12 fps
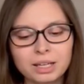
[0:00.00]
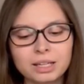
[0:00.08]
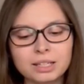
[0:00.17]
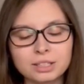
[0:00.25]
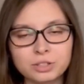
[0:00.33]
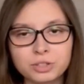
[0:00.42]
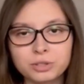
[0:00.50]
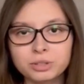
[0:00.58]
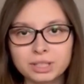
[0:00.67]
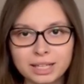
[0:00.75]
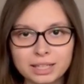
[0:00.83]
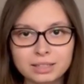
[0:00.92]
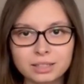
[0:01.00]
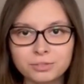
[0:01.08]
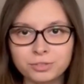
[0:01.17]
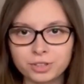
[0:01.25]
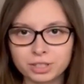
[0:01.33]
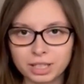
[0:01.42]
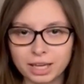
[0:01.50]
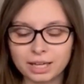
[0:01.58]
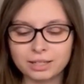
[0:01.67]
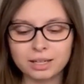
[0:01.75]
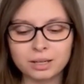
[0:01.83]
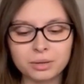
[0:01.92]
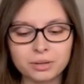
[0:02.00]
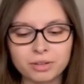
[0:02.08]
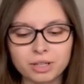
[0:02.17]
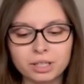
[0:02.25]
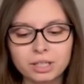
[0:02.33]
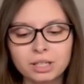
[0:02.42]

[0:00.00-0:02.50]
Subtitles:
In June 1848, however,